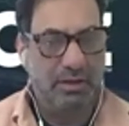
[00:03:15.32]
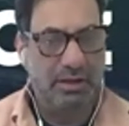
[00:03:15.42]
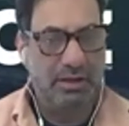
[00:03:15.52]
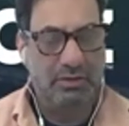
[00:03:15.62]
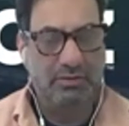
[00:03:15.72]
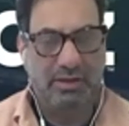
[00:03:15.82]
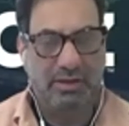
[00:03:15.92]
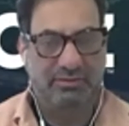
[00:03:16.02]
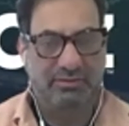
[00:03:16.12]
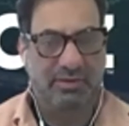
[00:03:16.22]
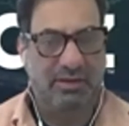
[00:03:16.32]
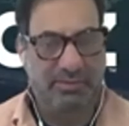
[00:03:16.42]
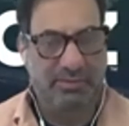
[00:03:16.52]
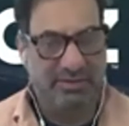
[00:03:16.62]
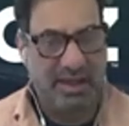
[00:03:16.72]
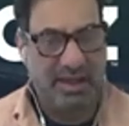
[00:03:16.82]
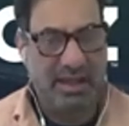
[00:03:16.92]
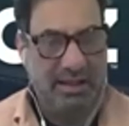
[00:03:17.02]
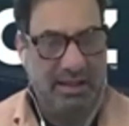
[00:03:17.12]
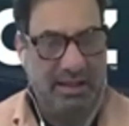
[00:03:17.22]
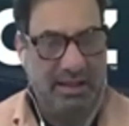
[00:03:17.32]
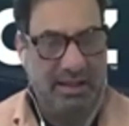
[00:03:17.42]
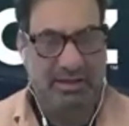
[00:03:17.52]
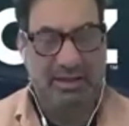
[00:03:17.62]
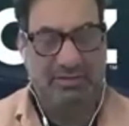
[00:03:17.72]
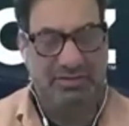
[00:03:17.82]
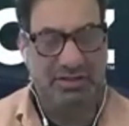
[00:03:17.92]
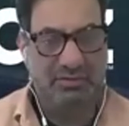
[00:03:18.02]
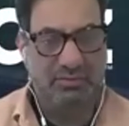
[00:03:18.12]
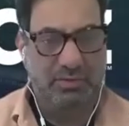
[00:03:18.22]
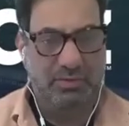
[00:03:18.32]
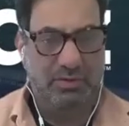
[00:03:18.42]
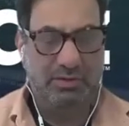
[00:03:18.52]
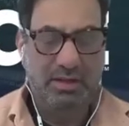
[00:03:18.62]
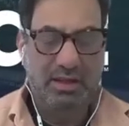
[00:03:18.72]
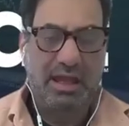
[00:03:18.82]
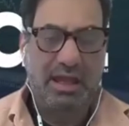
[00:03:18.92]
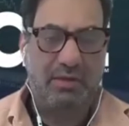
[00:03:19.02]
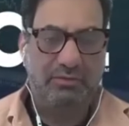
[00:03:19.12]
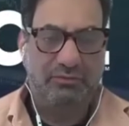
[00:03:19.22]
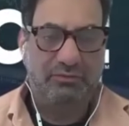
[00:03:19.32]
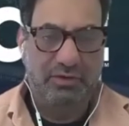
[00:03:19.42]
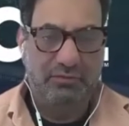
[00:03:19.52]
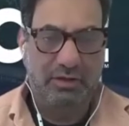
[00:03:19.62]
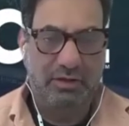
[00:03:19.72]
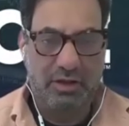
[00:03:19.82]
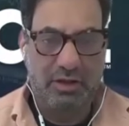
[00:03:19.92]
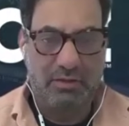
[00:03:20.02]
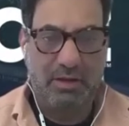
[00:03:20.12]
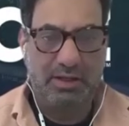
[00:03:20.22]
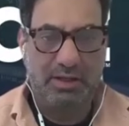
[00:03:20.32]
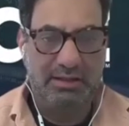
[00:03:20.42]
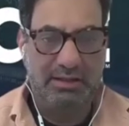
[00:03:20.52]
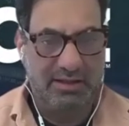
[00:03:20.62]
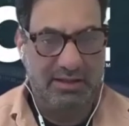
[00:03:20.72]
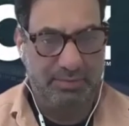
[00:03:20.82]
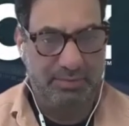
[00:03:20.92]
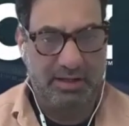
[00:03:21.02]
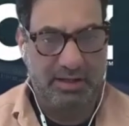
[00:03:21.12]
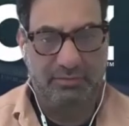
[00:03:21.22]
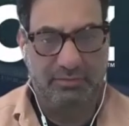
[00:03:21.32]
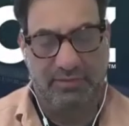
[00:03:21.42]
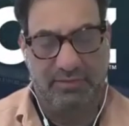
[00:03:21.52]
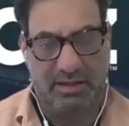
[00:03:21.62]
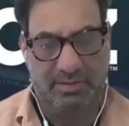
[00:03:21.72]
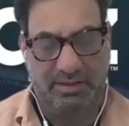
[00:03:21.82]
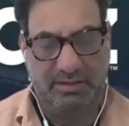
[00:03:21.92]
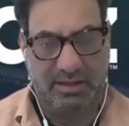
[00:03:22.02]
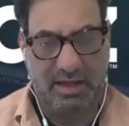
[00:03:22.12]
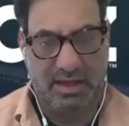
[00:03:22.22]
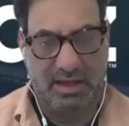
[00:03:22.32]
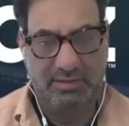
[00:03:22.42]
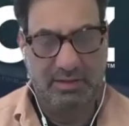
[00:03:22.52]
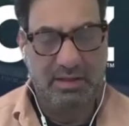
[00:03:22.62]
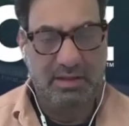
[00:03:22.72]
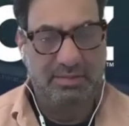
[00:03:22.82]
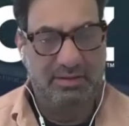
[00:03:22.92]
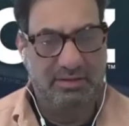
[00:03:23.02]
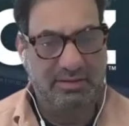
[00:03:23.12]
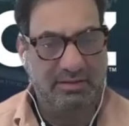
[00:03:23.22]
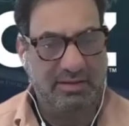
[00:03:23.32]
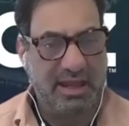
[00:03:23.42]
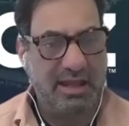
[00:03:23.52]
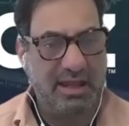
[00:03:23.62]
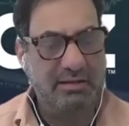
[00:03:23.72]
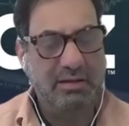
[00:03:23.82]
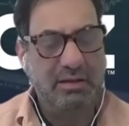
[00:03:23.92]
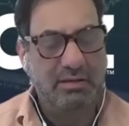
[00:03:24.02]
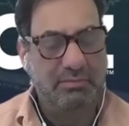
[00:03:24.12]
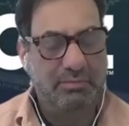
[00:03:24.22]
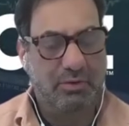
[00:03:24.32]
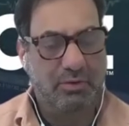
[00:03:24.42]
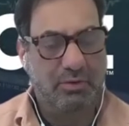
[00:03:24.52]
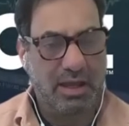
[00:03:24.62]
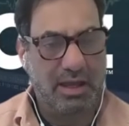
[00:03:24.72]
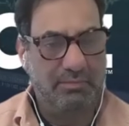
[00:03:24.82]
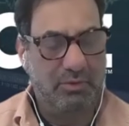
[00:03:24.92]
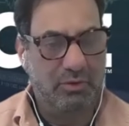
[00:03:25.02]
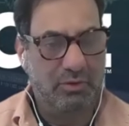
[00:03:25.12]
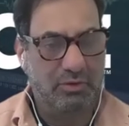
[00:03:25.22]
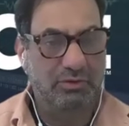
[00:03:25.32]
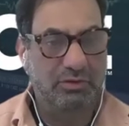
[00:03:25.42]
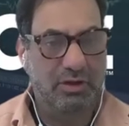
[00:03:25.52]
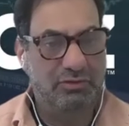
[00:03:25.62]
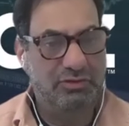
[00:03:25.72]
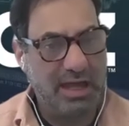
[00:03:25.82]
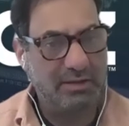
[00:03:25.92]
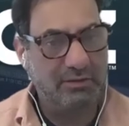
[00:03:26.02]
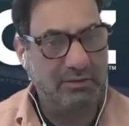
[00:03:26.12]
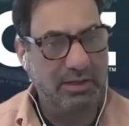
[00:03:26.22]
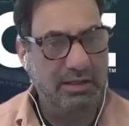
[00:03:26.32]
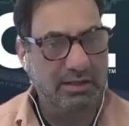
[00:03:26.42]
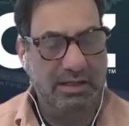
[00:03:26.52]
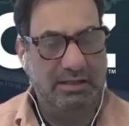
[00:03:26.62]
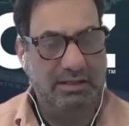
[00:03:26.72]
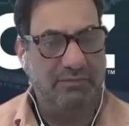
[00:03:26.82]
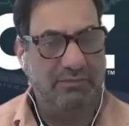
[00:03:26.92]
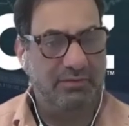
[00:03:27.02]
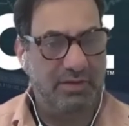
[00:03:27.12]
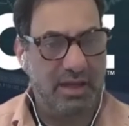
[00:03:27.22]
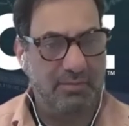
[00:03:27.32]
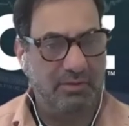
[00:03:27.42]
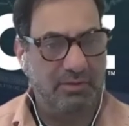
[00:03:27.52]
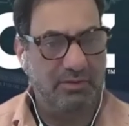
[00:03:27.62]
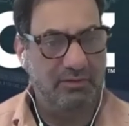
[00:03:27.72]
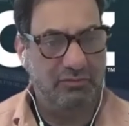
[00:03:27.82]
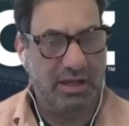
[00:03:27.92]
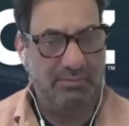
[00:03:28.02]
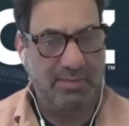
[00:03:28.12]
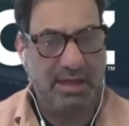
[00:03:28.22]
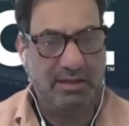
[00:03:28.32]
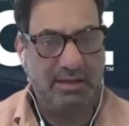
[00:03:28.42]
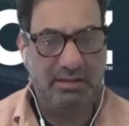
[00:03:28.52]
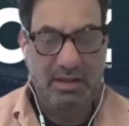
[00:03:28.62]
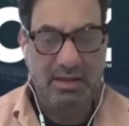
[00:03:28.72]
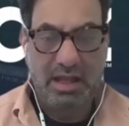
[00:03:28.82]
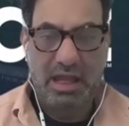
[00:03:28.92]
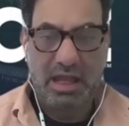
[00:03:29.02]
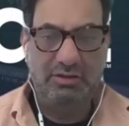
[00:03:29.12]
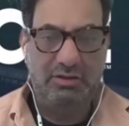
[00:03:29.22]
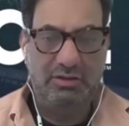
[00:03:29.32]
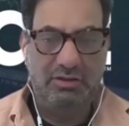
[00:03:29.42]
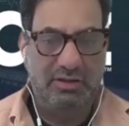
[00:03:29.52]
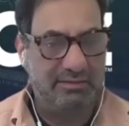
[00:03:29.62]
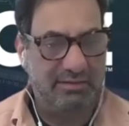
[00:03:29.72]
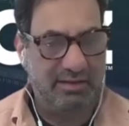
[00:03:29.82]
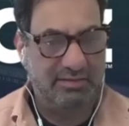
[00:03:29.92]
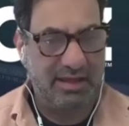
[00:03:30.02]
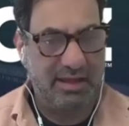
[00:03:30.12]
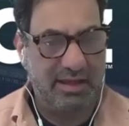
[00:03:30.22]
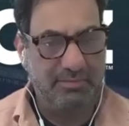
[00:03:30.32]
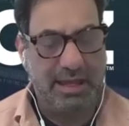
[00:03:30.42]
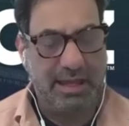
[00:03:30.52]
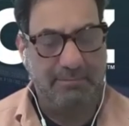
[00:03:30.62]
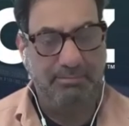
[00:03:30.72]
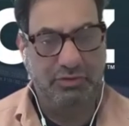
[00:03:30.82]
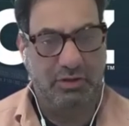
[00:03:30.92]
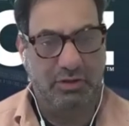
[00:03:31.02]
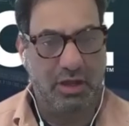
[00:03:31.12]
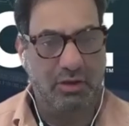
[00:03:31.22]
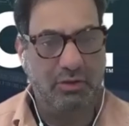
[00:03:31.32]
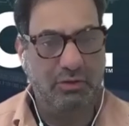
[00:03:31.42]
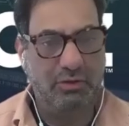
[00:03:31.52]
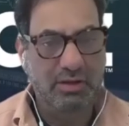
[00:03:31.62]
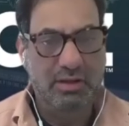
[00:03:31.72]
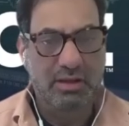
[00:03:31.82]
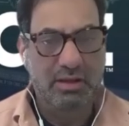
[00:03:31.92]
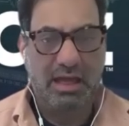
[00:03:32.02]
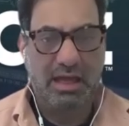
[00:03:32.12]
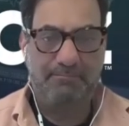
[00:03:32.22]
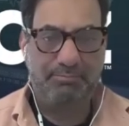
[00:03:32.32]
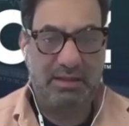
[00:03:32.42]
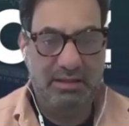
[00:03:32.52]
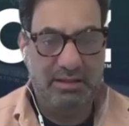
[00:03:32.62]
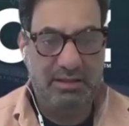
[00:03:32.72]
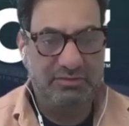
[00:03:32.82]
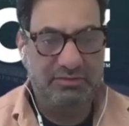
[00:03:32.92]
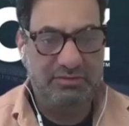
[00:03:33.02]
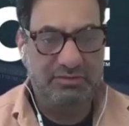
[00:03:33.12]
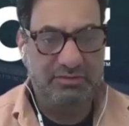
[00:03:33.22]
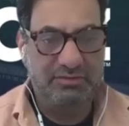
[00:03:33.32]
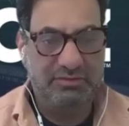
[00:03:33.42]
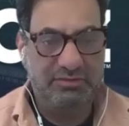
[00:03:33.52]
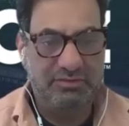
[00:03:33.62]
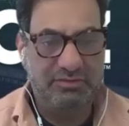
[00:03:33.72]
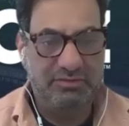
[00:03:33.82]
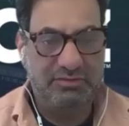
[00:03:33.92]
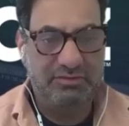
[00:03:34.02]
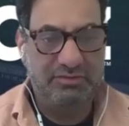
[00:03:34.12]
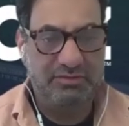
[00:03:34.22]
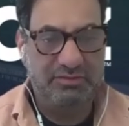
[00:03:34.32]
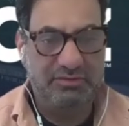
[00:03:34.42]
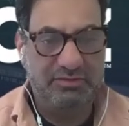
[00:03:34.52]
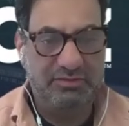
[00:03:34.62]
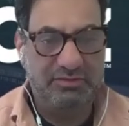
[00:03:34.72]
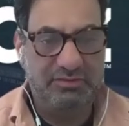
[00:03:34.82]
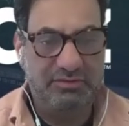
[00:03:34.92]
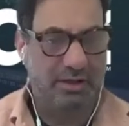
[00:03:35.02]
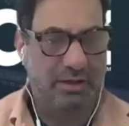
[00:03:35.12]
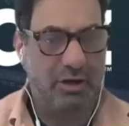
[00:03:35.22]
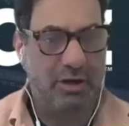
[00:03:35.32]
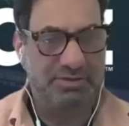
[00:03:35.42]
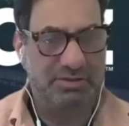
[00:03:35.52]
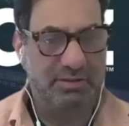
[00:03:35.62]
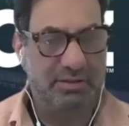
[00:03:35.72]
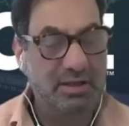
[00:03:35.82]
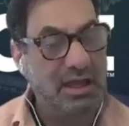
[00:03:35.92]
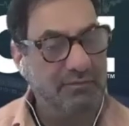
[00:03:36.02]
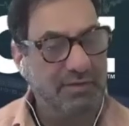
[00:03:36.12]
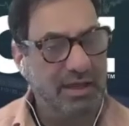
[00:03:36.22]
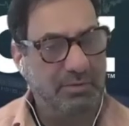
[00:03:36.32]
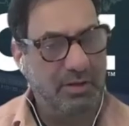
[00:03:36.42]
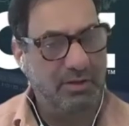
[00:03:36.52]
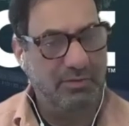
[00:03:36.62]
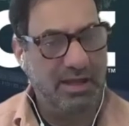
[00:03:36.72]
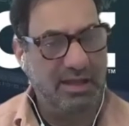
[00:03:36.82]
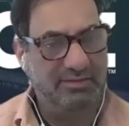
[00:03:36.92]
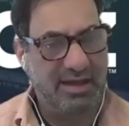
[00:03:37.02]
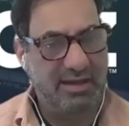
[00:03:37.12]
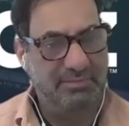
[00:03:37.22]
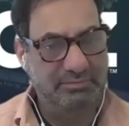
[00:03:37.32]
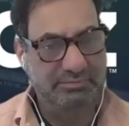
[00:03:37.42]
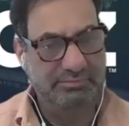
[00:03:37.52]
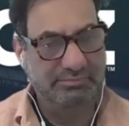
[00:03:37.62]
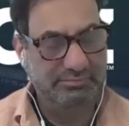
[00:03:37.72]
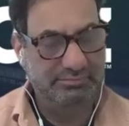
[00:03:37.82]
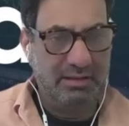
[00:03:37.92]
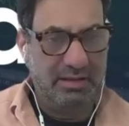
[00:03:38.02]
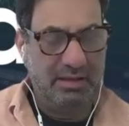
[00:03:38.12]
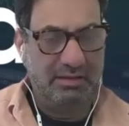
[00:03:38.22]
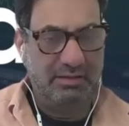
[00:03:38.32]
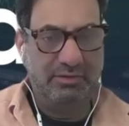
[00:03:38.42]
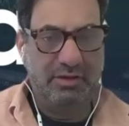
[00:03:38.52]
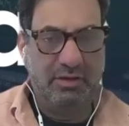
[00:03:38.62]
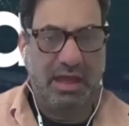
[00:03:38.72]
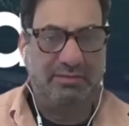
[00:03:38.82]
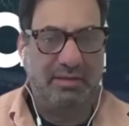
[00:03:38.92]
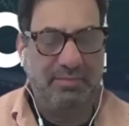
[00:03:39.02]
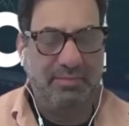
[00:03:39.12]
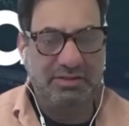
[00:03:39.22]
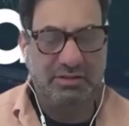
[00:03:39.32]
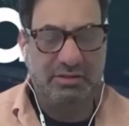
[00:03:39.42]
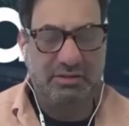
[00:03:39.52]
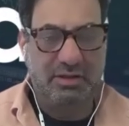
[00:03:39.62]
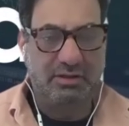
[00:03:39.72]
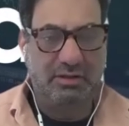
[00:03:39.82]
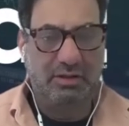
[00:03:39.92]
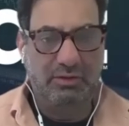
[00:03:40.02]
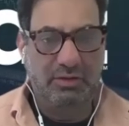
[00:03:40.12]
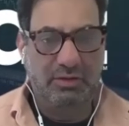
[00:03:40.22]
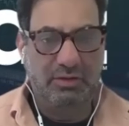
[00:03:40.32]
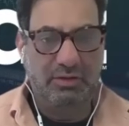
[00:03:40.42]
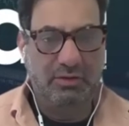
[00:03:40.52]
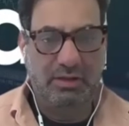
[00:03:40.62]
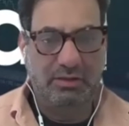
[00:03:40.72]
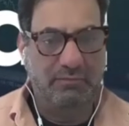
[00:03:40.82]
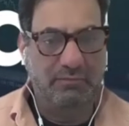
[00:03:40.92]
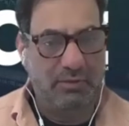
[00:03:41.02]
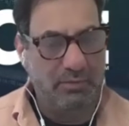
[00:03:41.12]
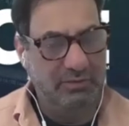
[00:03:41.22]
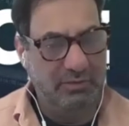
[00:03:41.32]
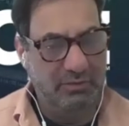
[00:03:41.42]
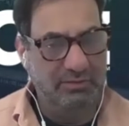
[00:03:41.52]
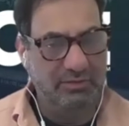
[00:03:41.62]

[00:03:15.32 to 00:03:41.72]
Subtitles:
portfolio, as we say in the ESG world, and that was driven a lot by what ETF products were available at the time. But since then, more and more, darker green ETFs have come onto the Australian market, and you can access them and build your own ESG portfolio through custom portfolio option available on the Raiz app. As I mentioned, a lot of what we do